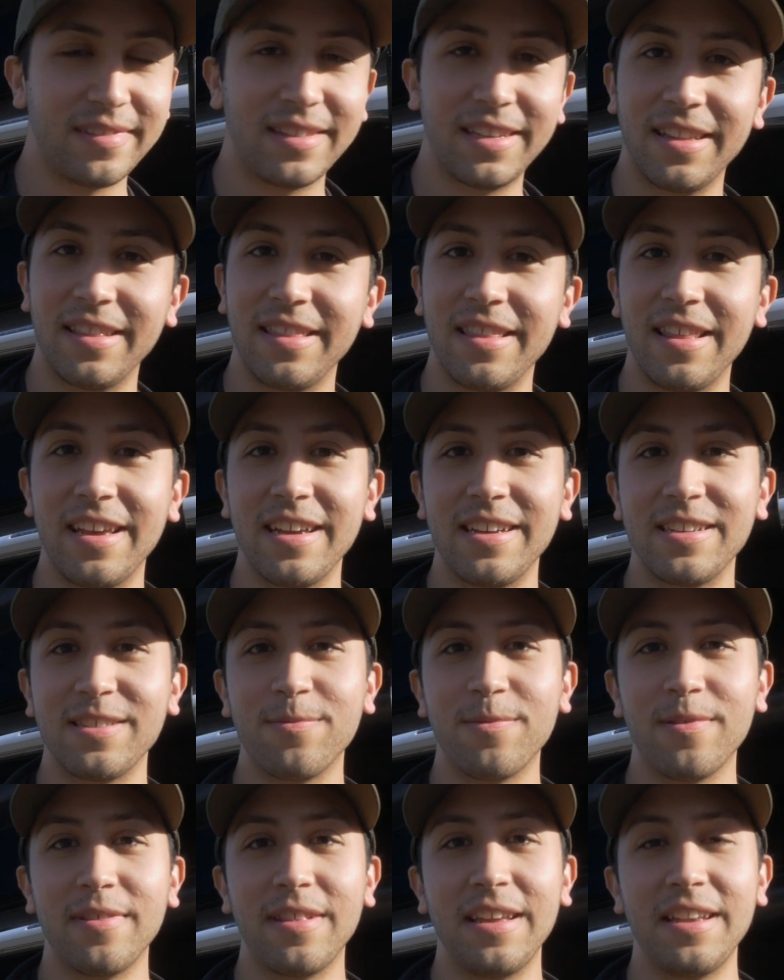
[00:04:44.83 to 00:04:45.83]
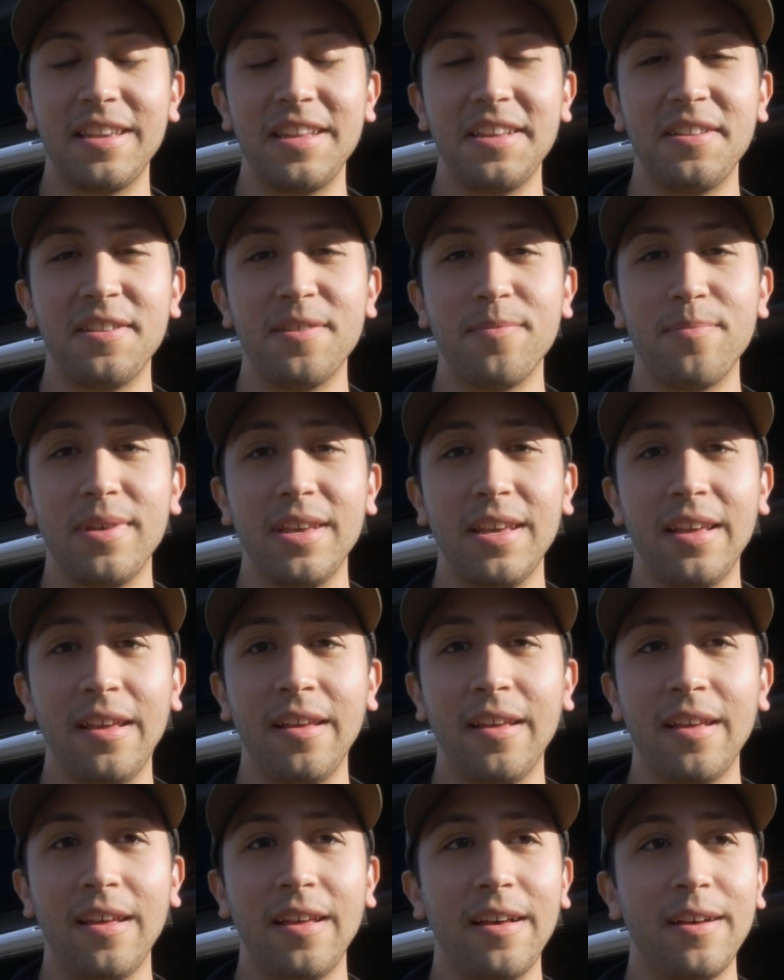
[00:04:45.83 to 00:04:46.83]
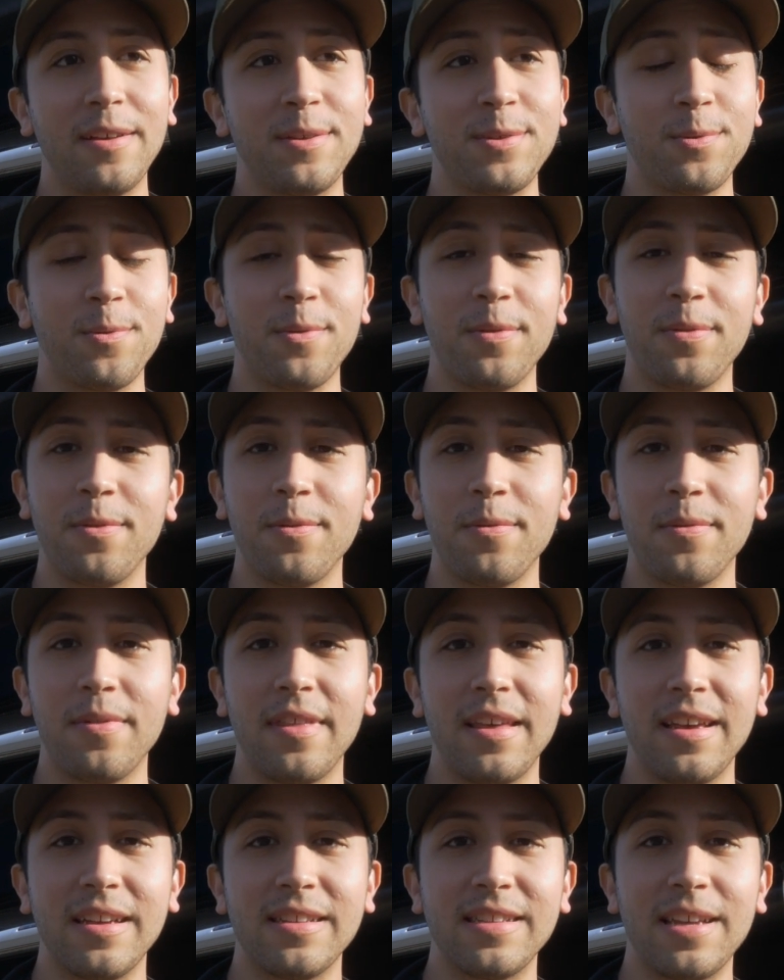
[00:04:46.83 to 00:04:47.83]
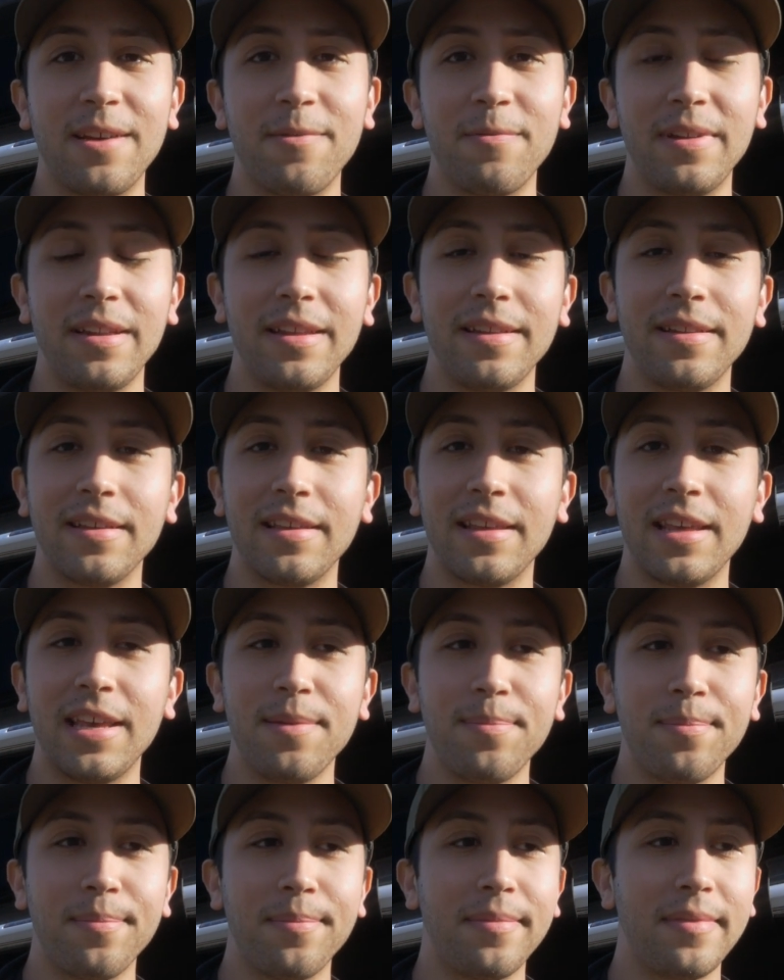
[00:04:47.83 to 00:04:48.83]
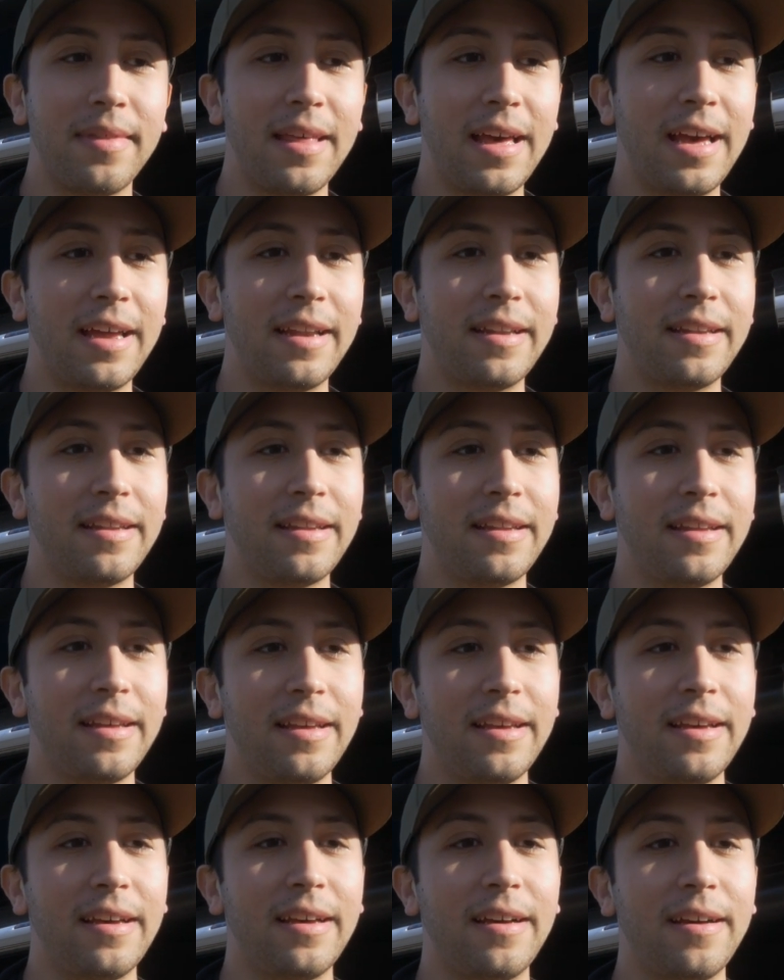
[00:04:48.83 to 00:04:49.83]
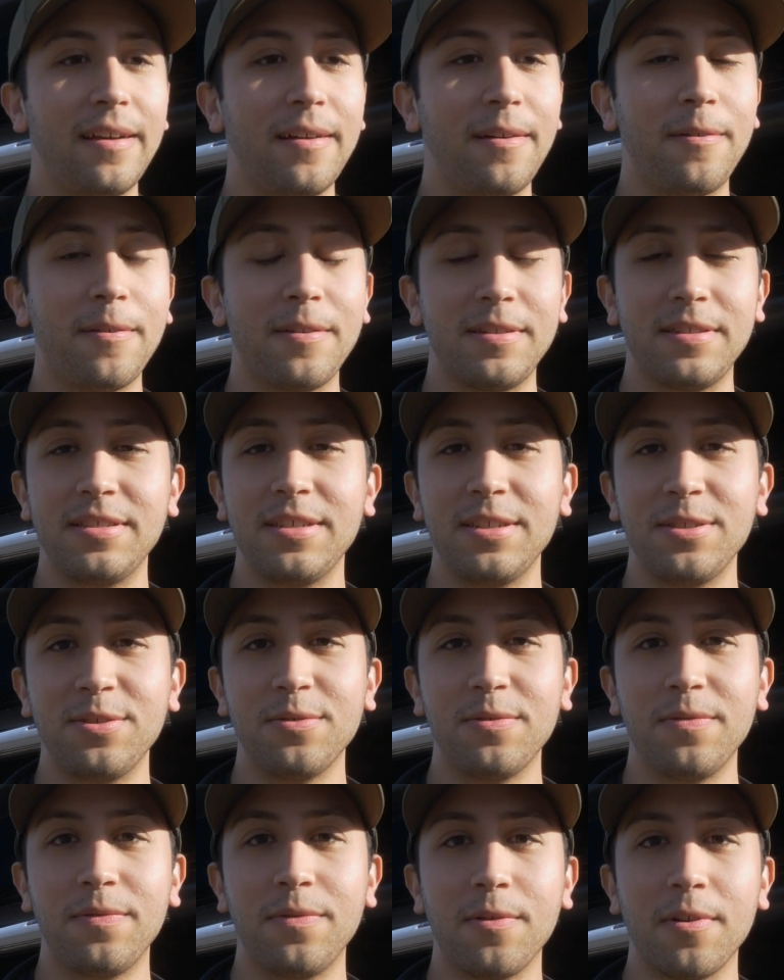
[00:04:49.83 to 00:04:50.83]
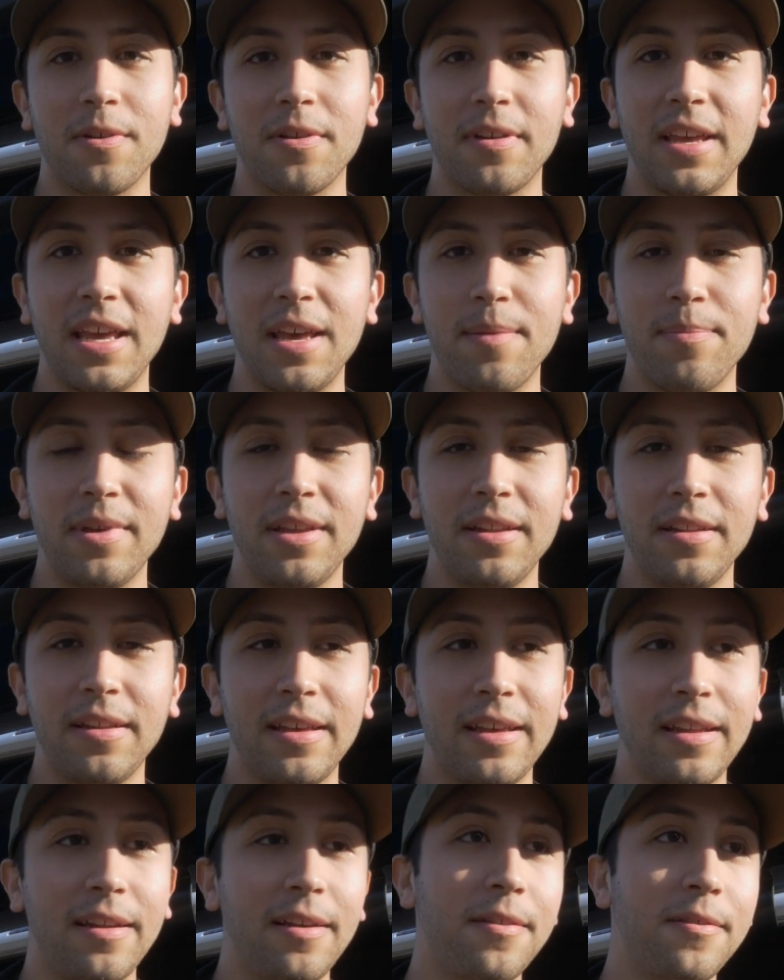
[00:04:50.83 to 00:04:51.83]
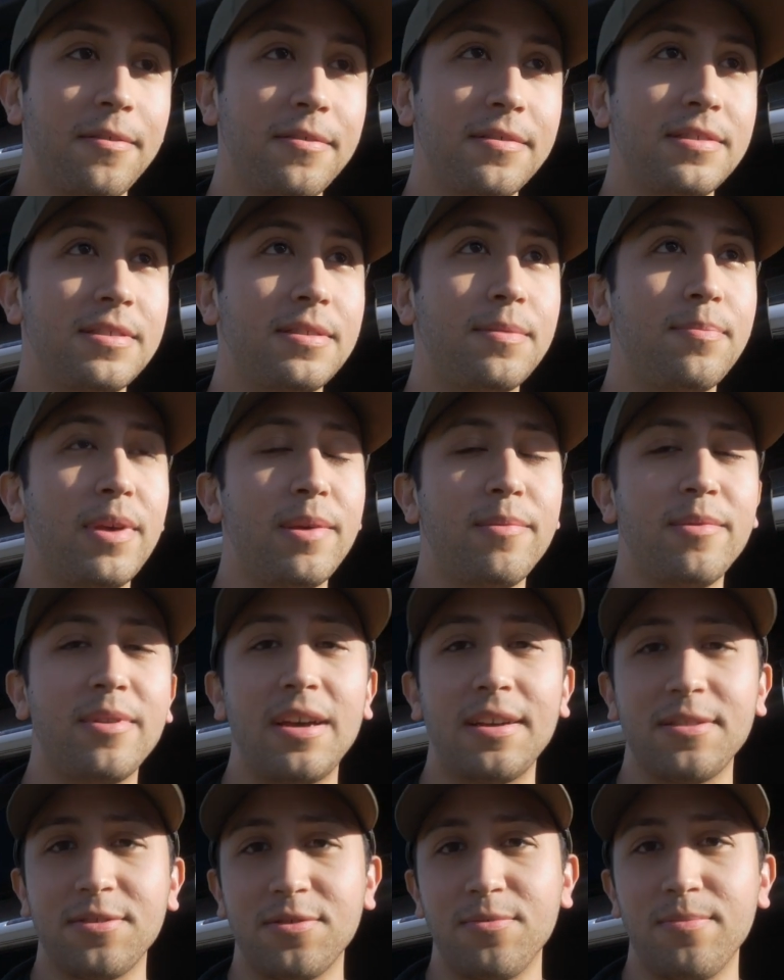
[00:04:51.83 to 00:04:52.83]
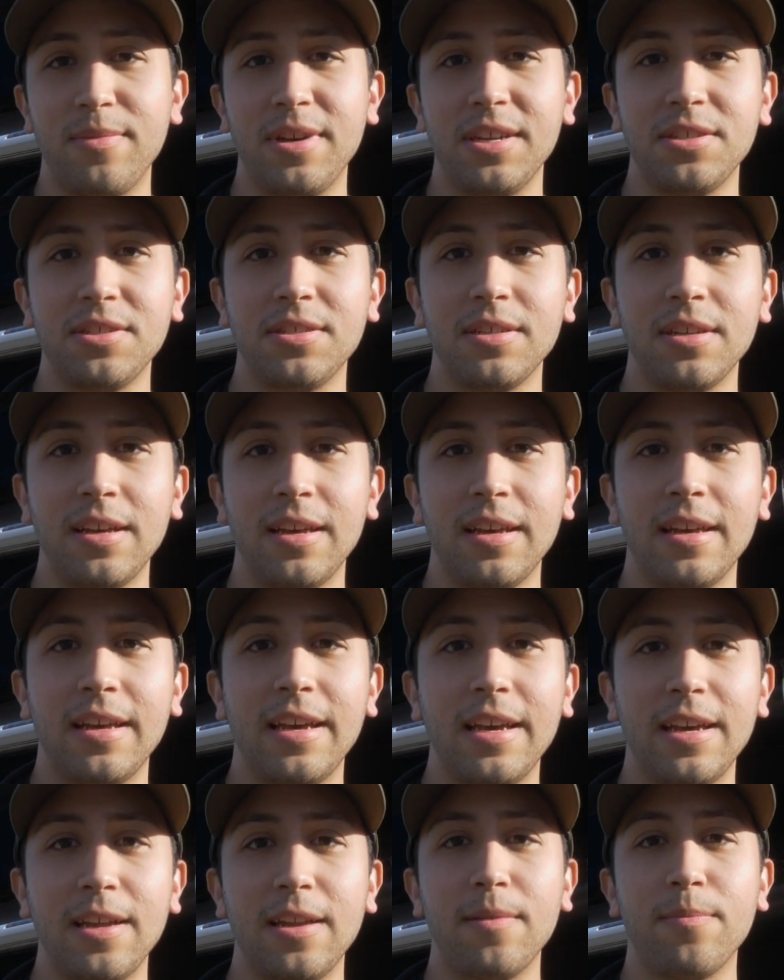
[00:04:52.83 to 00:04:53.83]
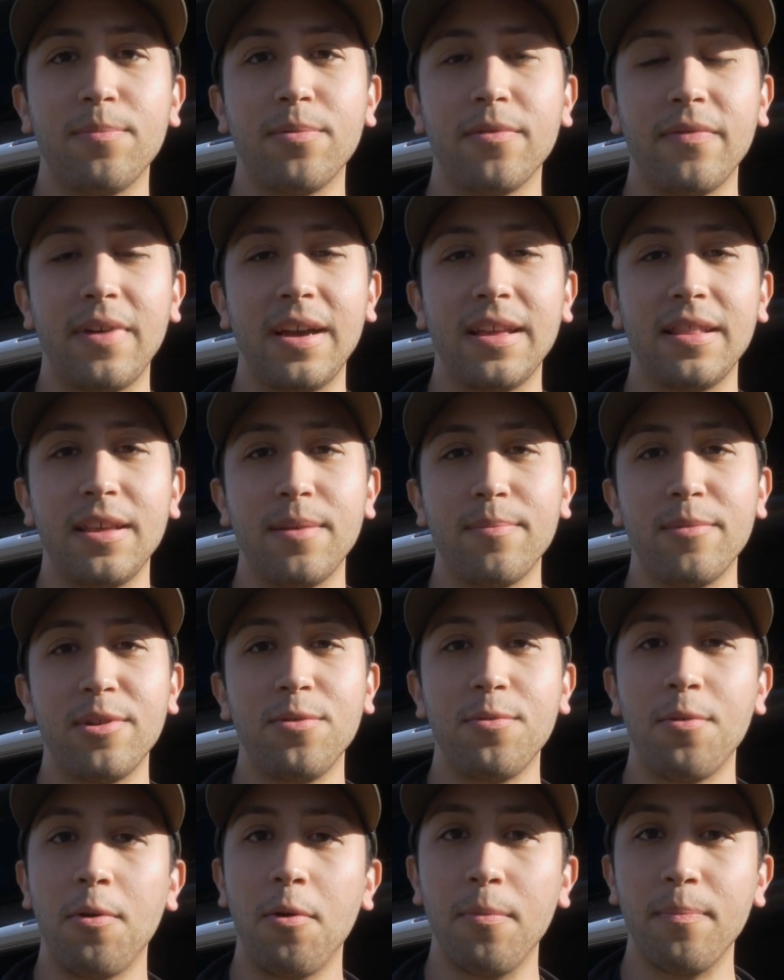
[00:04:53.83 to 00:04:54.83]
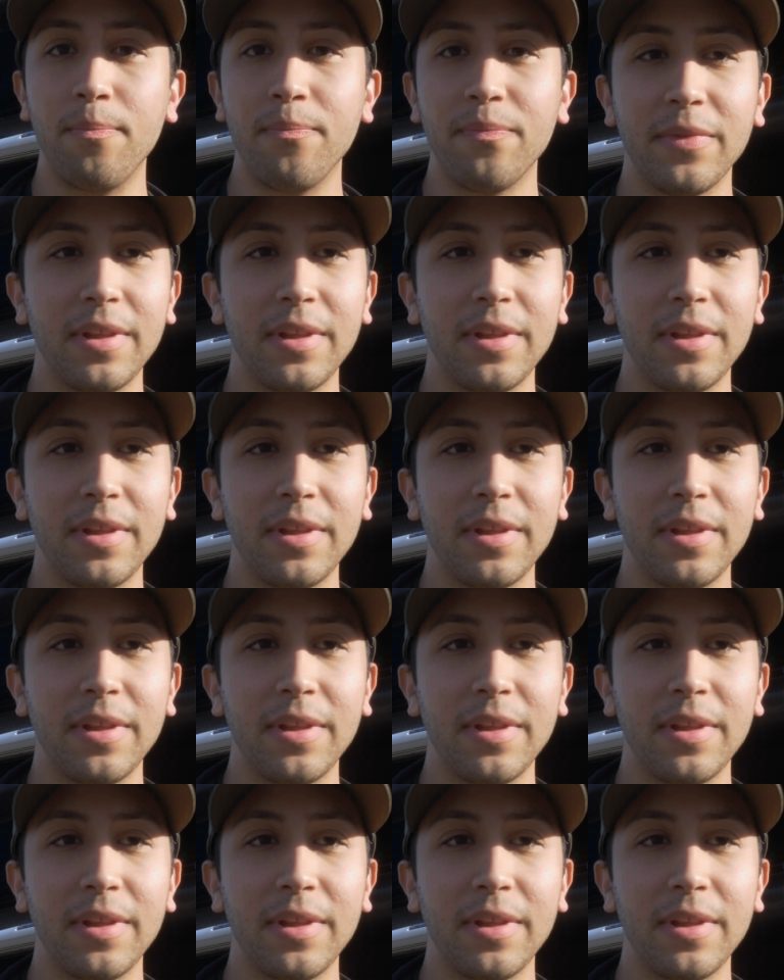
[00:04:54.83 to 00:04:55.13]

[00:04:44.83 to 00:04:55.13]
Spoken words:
get things where they need to be, sort through things that we need to keep that are essential for camping, and others maybe not so much, and provide them a new home.